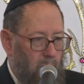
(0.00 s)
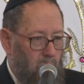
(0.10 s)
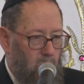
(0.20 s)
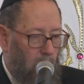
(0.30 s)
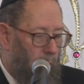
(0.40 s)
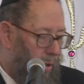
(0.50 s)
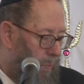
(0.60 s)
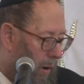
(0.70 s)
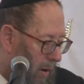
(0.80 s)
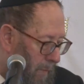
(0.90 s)
She was
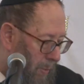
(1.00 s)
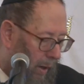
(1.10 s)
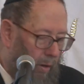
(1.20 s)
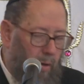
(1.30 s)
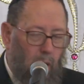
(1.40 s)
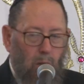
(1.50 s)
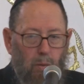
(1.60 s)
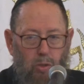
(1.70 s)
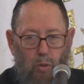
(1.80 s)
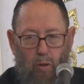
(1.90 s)
part of Bikur
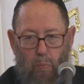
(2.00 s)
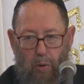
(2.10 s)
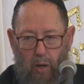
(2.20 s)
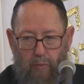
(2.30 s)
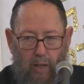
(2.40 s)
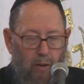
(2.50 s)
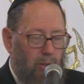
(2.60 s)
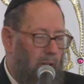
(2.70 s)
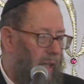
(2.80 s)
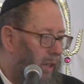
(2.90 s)
Cholim. She was part of
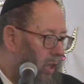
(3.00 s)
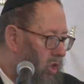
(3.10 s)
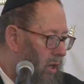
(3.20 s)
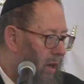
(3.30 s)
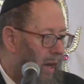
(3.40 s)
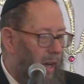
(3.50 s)
Chevra Kadisha.